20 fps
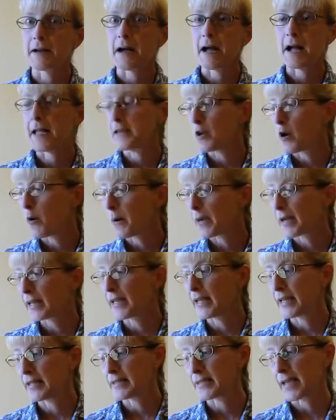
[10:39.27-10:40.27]
I know I
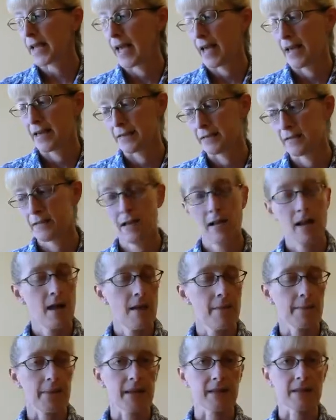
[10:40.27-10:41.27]
can hit 10
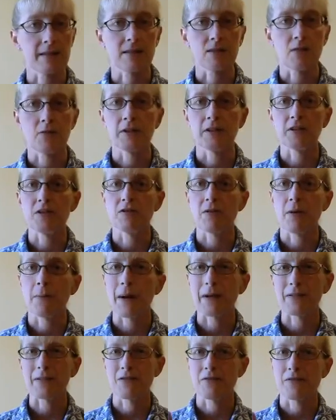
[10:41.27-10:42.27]
because that's only
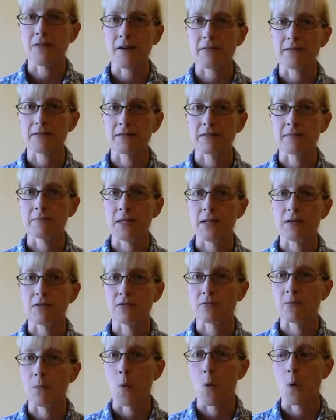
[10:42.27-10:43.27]
about 2,000
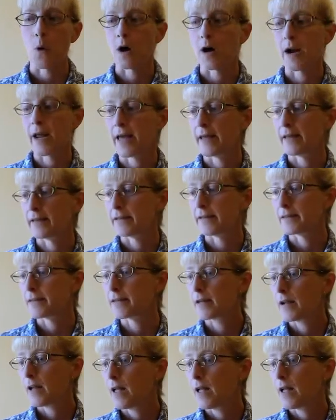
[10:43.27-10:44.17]
meters more, and